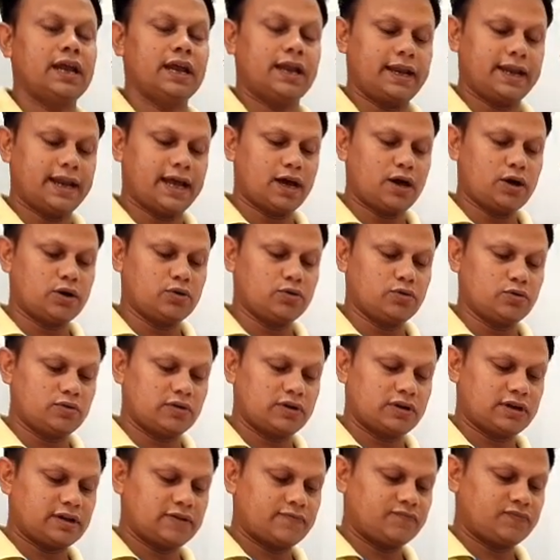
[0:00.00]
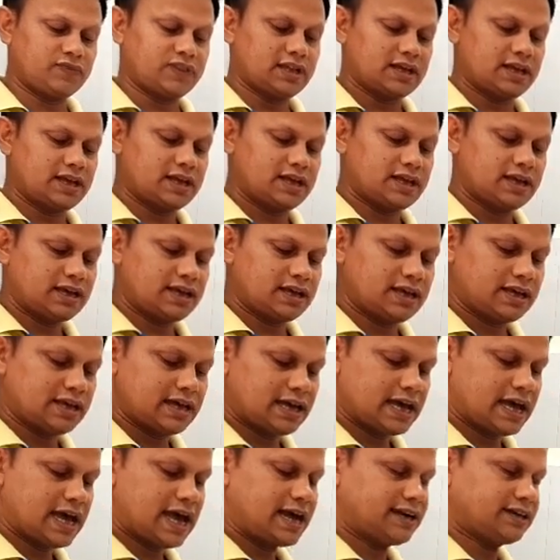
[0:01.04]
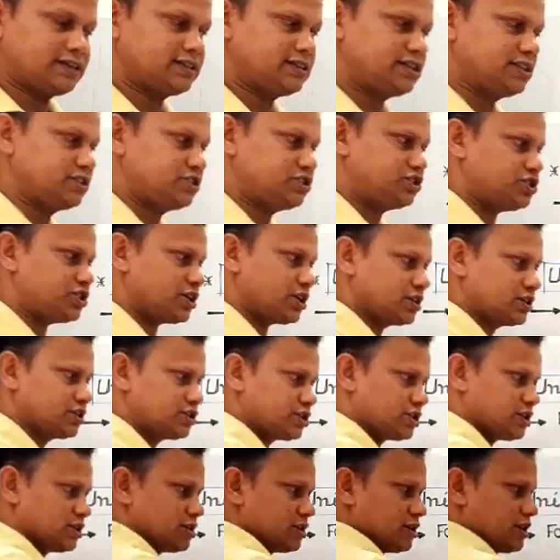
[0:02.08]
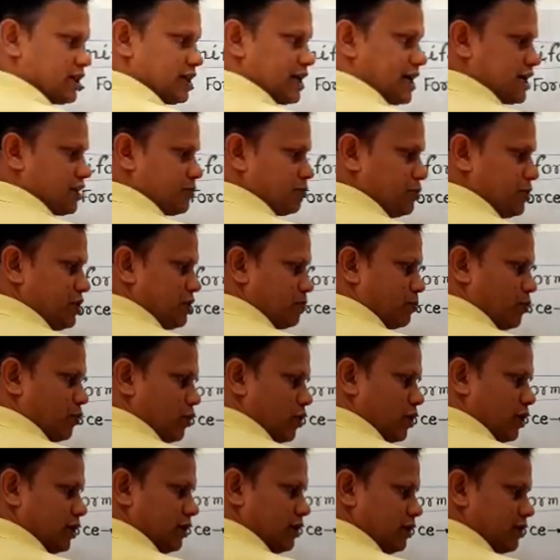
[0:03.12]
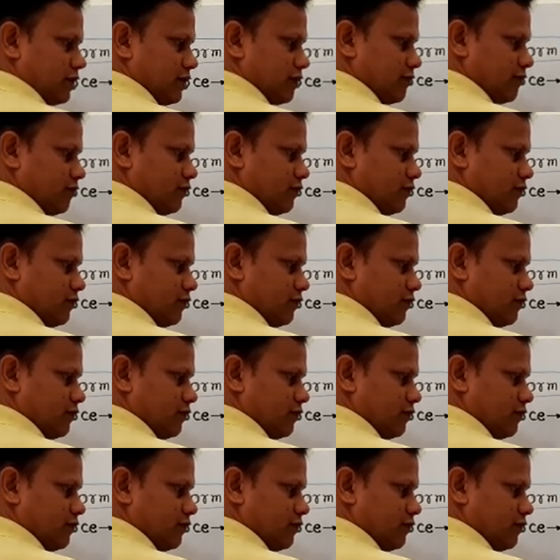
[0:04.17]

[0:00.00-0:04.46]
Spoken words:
Now at this junction at B point,